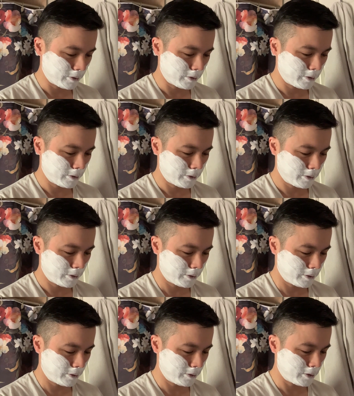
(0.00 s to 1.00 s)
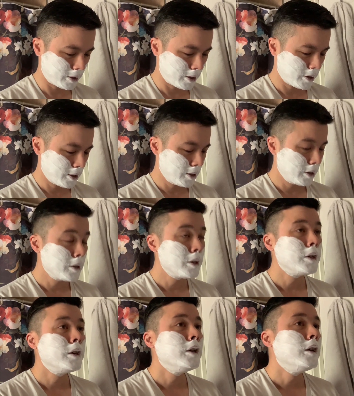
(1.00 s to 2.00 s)

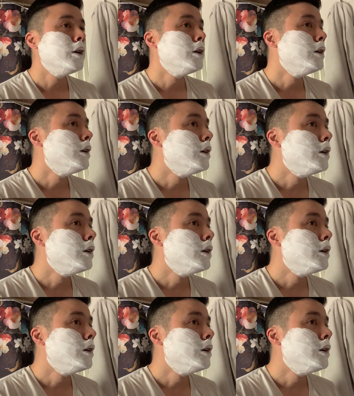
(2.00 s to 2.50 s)
(no one is talking)